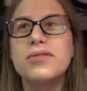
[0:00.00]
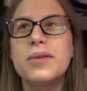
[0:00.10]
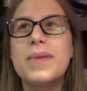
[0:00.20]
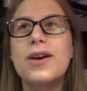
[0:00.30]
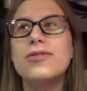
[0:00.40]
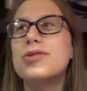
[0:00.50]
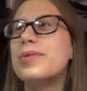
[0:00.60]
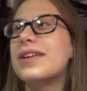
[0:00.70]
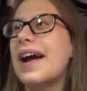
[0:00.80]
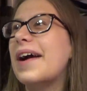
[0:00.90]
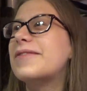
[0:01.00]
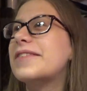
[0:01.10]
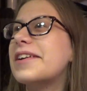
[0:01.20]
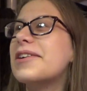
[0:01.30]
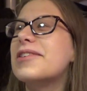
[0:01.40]
about 2.5
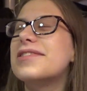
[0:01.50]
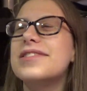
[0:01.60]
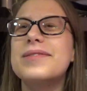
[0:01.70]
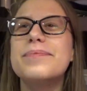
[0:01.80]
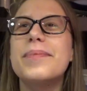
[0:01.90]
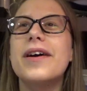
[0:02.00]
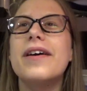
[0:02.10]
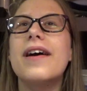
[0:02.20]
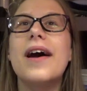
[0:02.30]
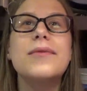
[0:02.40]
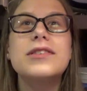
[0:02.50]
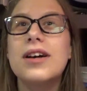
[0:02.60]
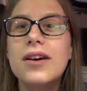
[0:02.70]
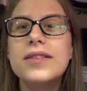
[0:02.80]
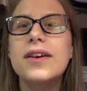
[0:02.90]
years, but I was
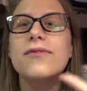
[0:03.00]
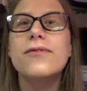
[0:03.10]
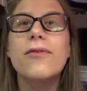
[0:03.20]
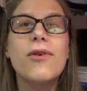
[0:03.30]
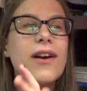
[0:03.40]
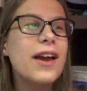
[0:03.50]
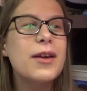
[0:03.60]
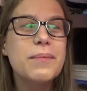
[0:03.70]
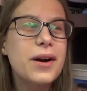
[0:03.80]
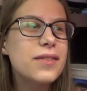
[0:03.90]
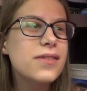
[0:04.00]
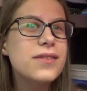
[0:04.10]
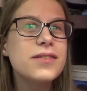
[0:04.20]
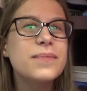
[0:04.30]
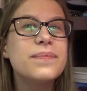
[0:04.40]
on them for 8
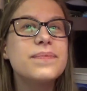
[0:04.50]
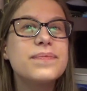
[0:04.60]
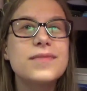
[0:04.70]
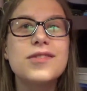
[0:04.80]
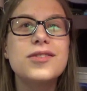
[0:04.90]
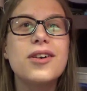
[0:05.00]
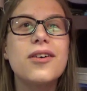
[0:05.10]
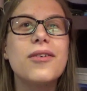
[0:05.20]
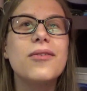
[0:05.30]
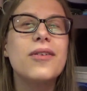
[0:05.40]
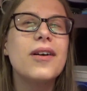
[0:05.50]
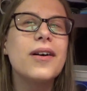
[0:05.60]
months. So,